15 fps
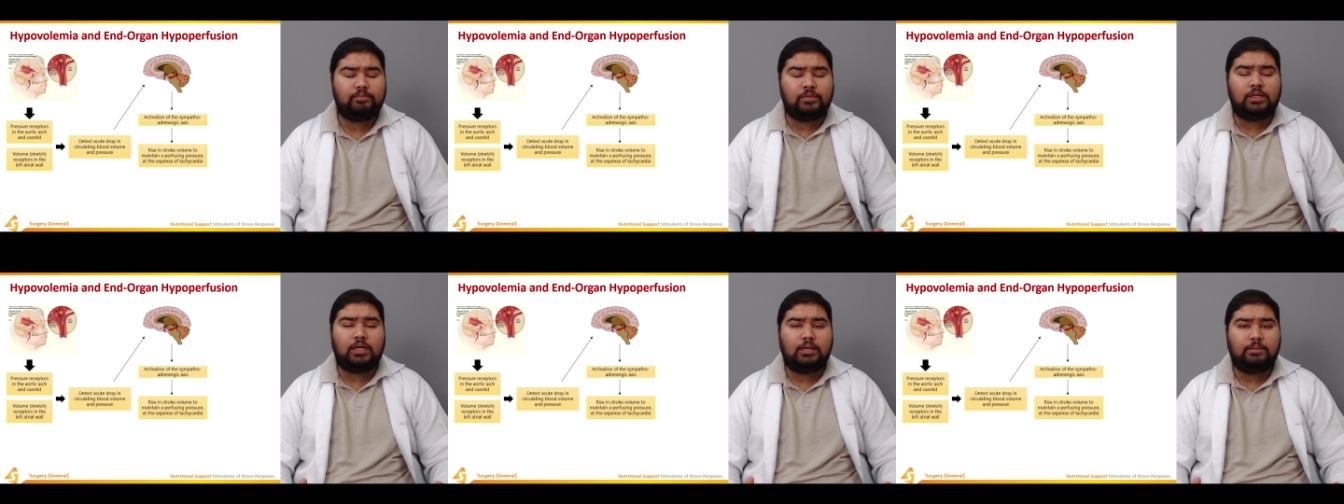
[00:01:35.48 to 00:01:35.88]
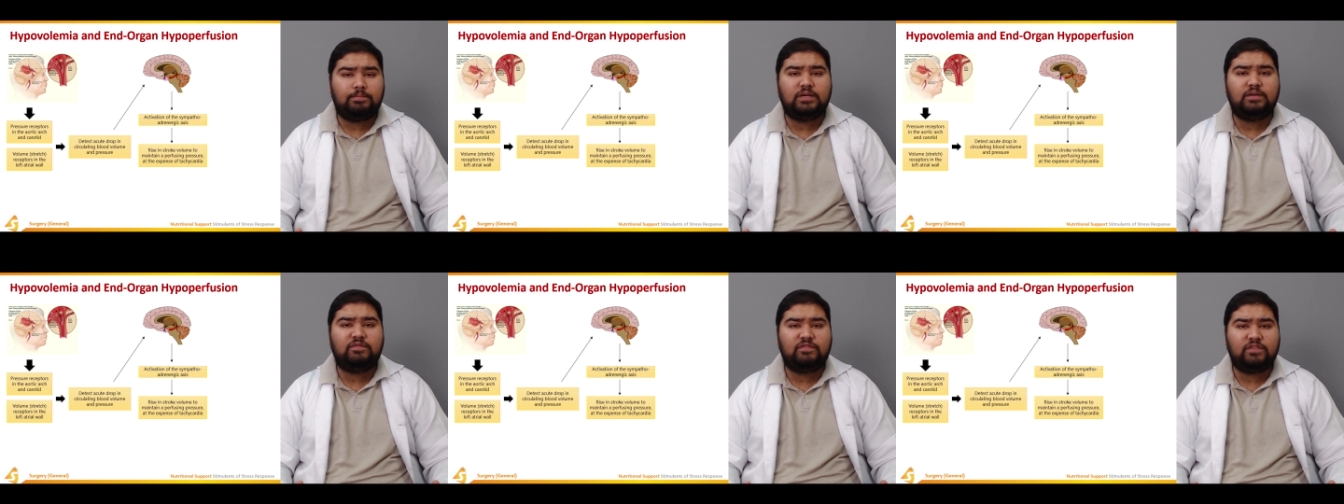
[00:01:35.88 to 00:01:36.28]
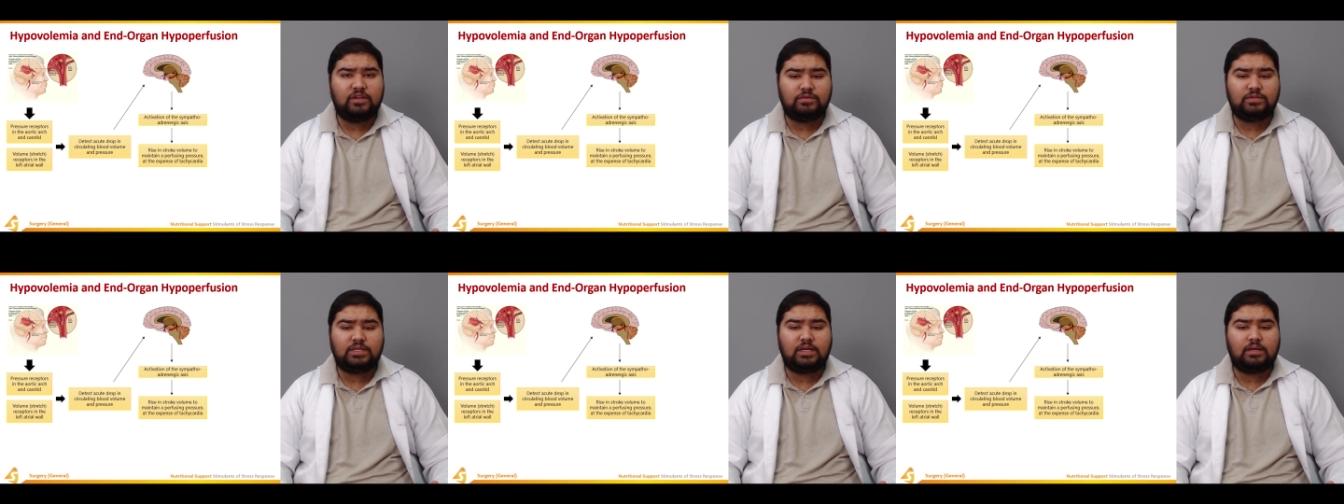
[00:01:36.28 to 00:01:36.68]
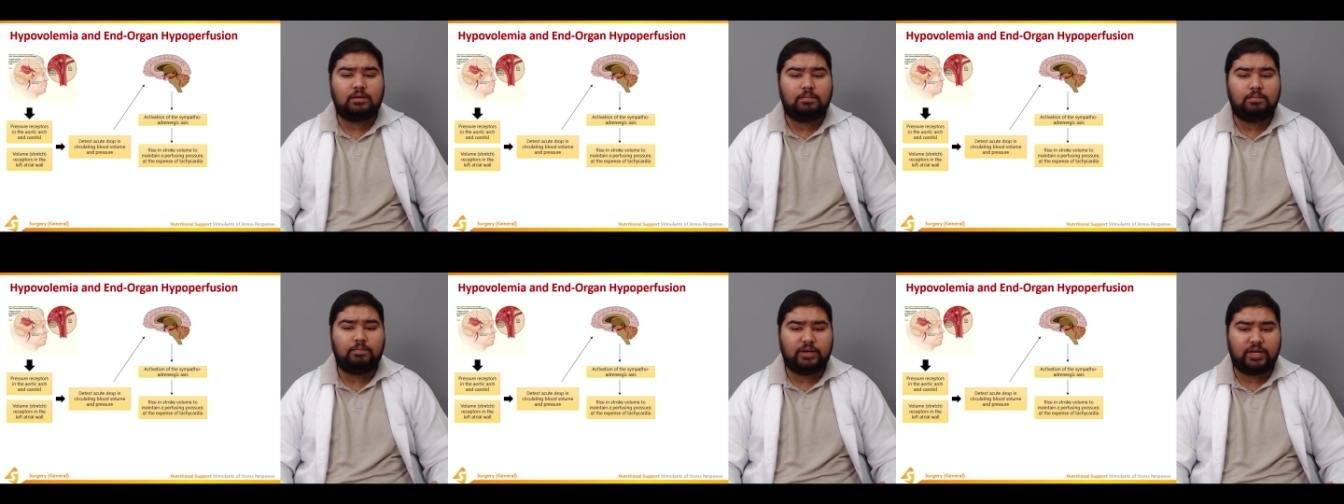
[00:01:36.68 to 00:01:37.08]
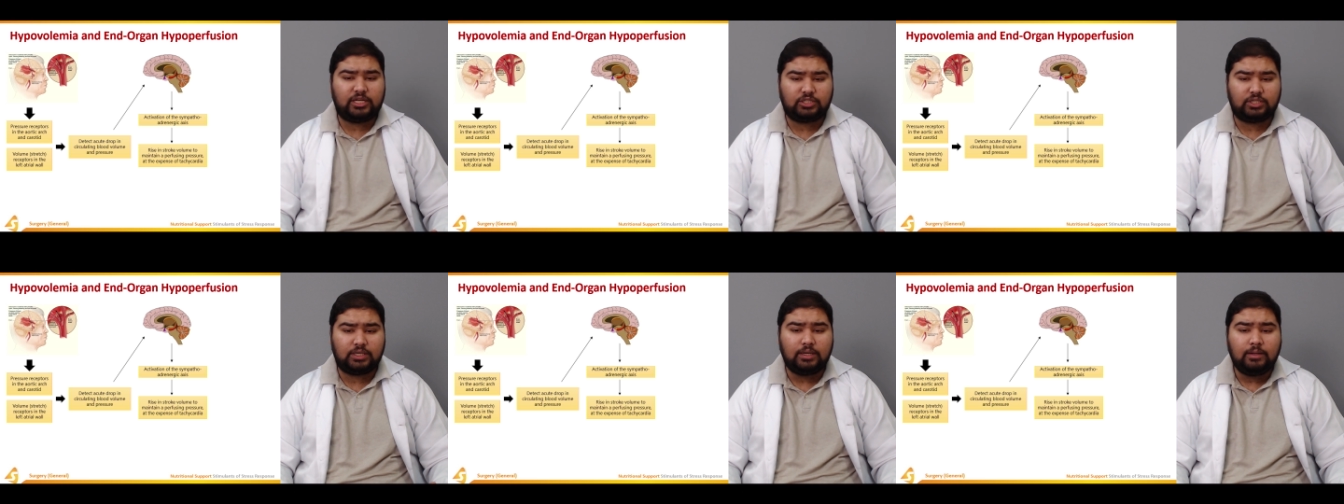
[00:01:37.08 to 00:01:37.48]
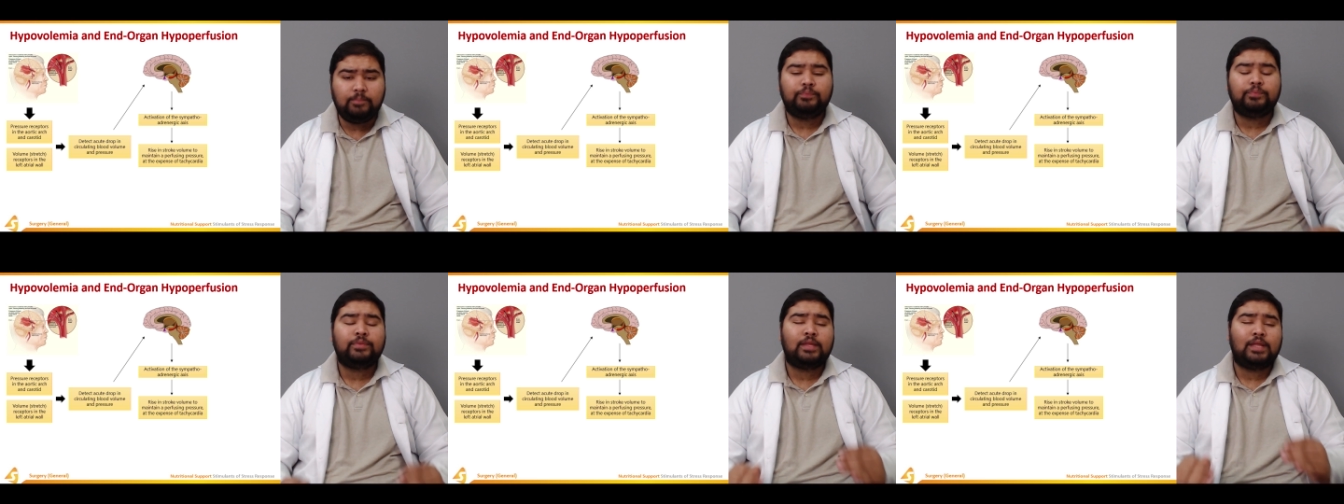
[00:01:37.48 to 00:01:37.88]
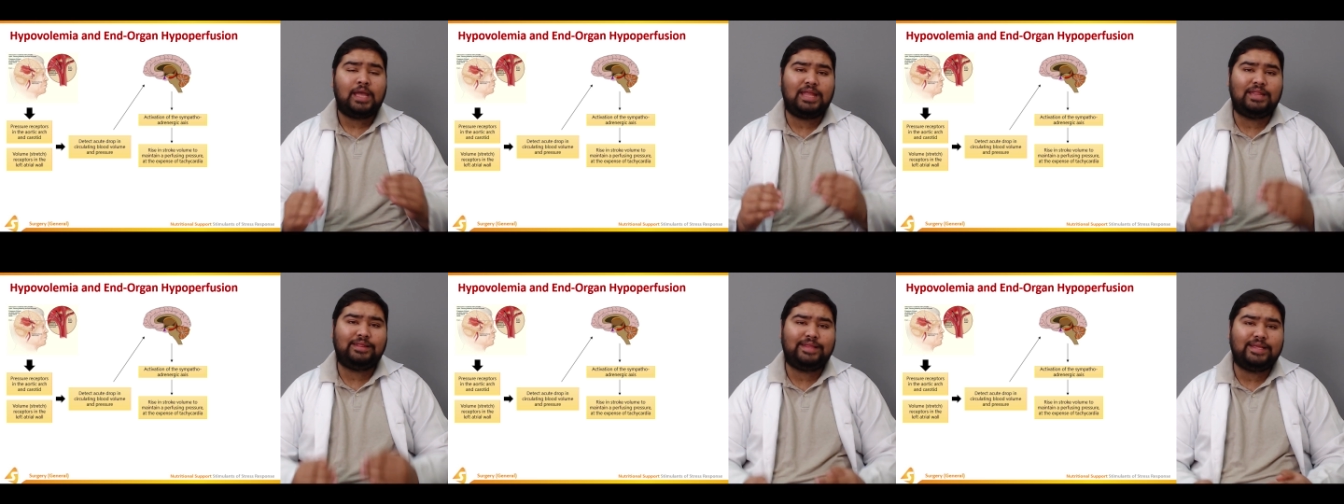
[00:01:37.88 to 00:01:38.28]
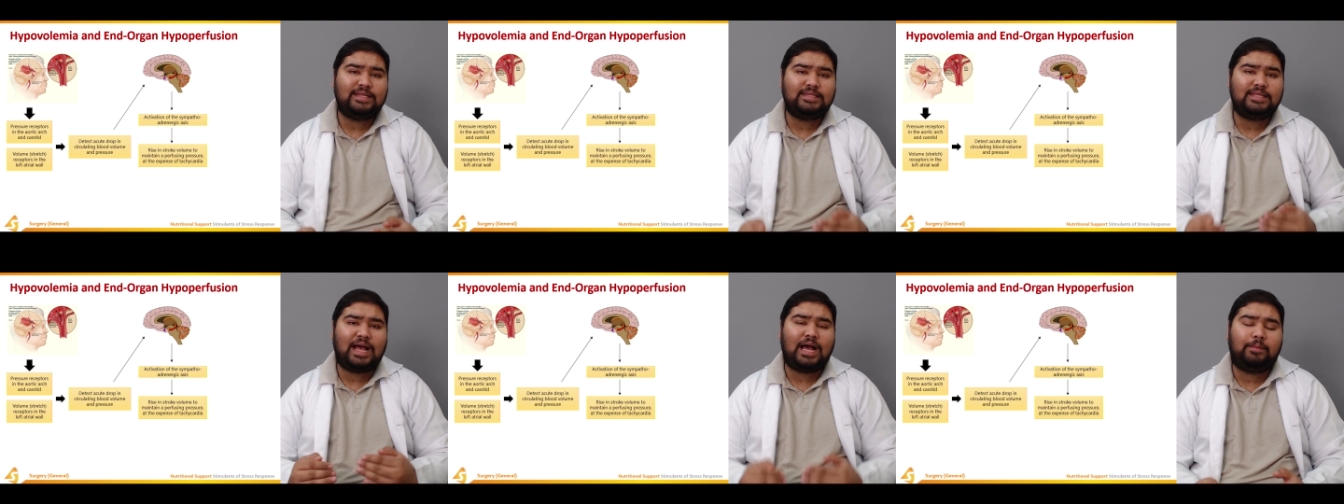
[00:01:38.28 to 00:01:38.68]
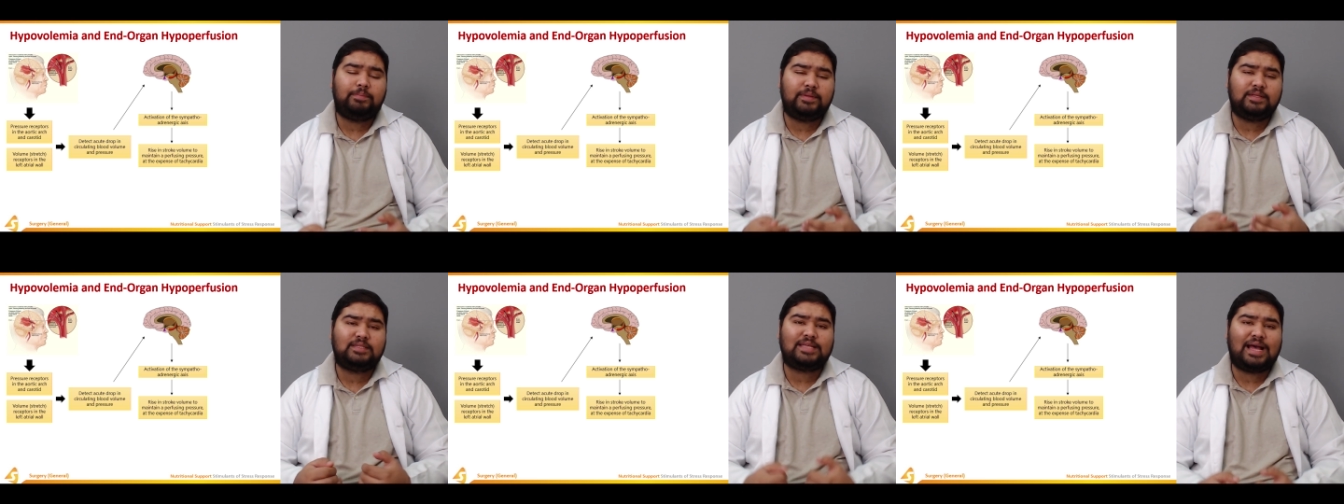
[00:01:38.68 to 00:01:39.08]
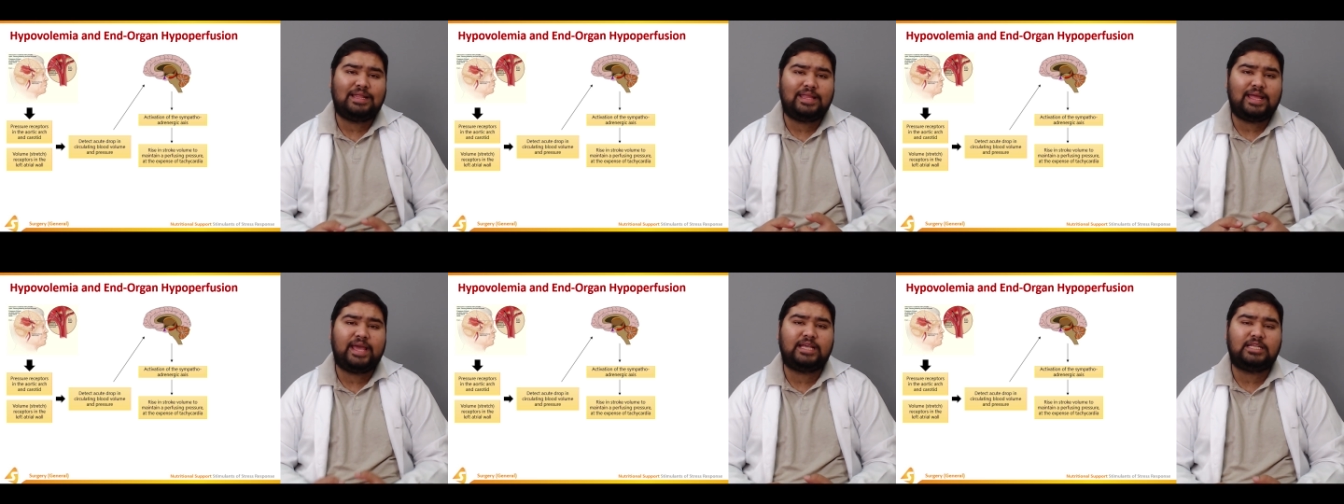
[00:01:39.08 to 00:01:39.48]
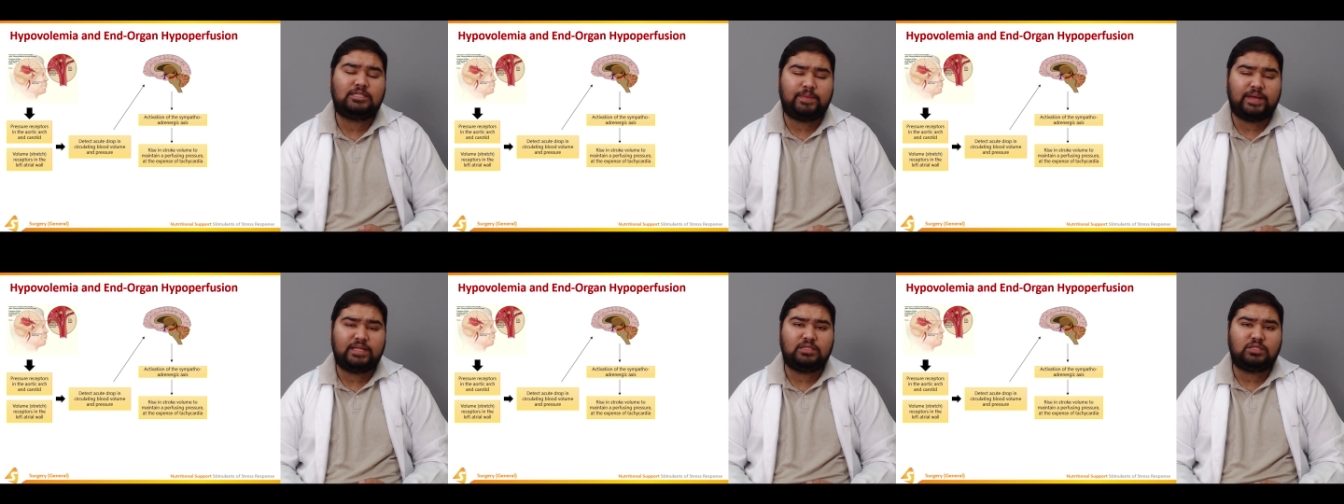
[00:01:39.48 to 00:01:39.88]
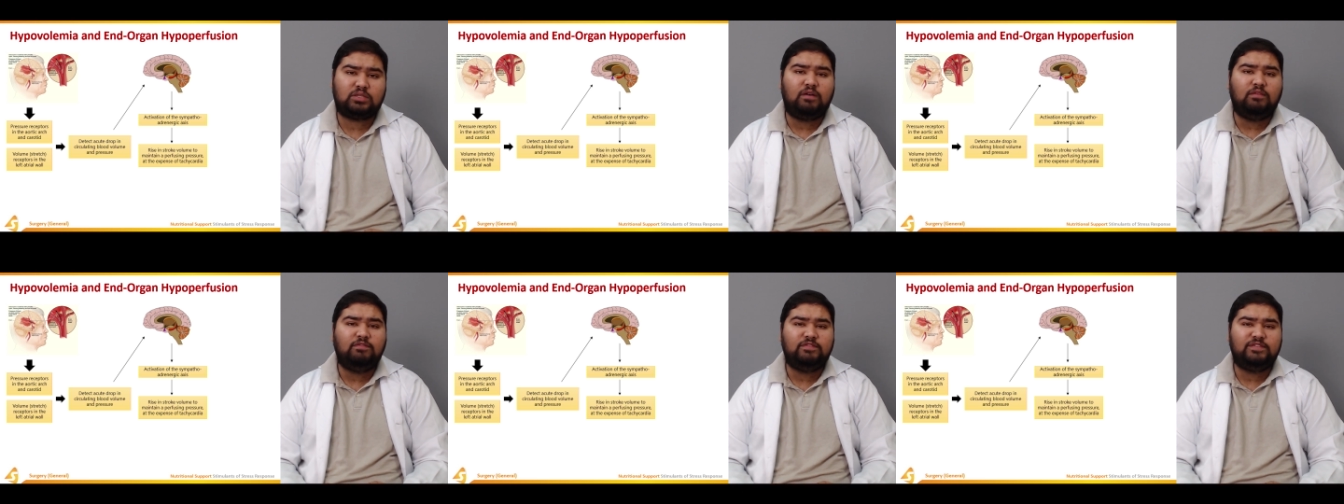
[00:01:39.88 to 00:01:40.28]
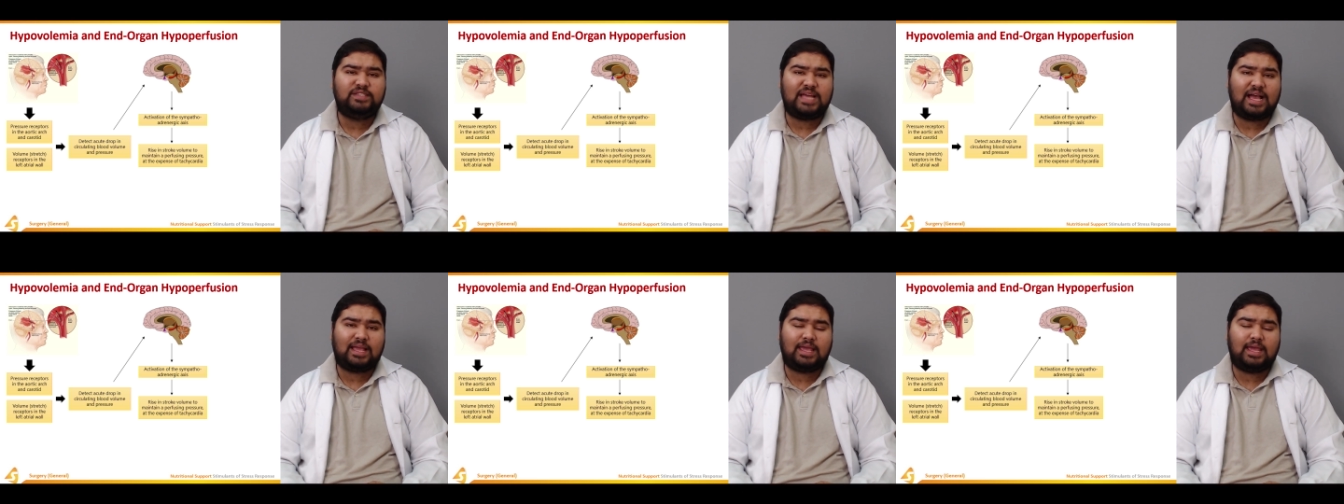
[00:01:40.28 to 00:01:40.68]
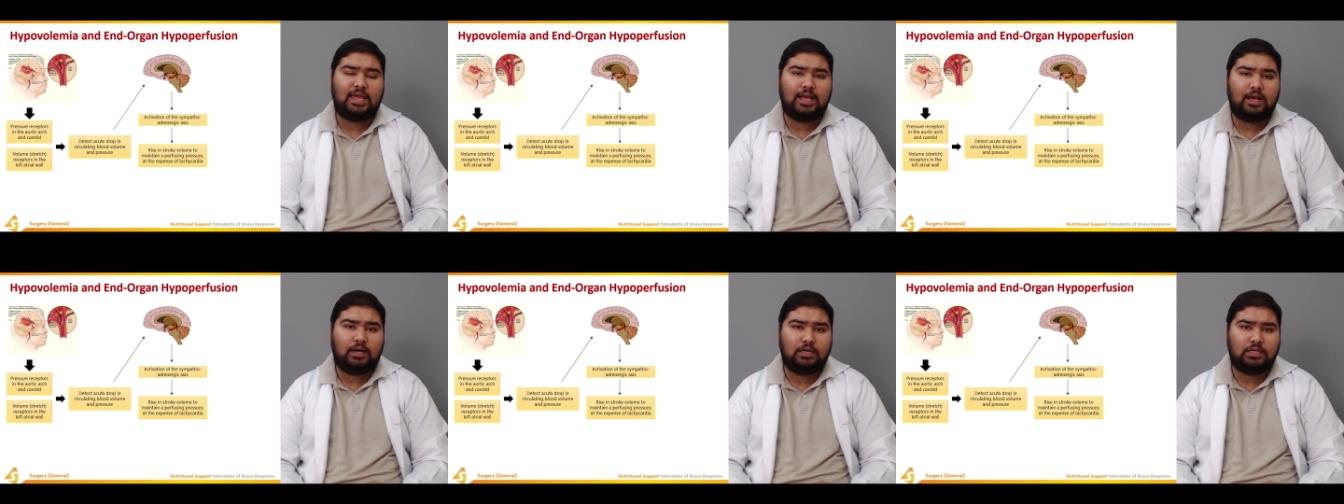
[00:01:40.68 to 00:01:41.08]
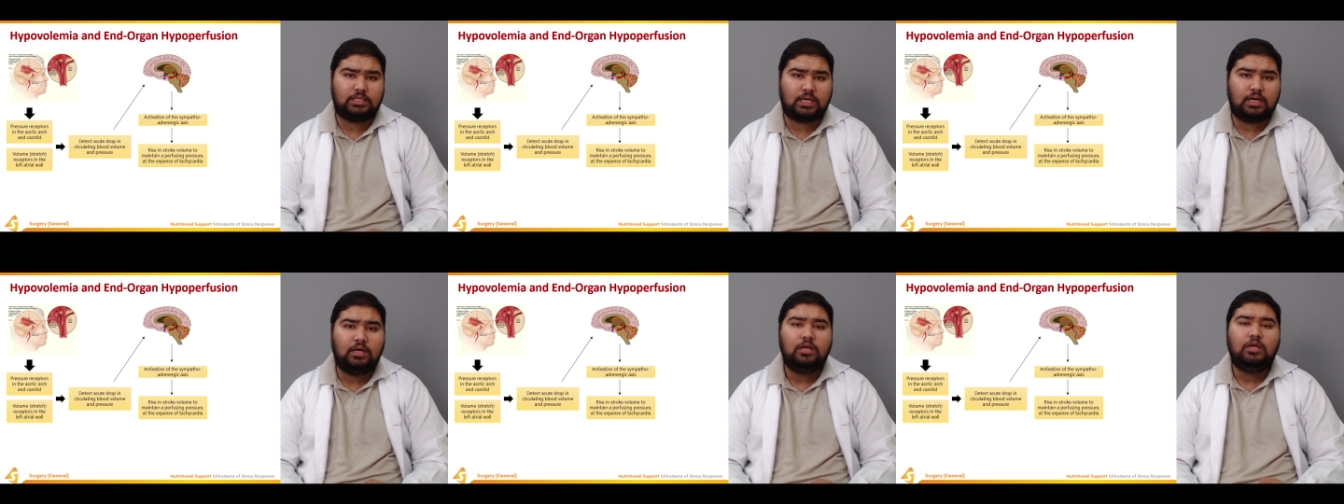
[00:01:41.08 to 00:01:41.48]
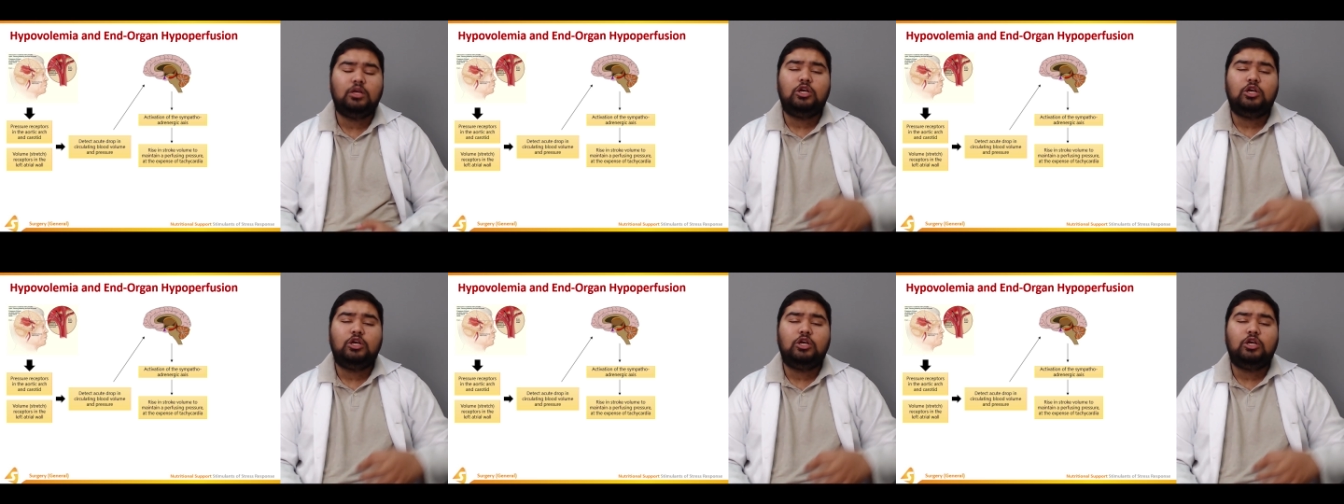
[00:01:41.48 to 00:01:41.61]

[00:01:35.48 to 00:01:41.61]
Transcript: a perfusing pressure and this happens at the expense of tachycardia.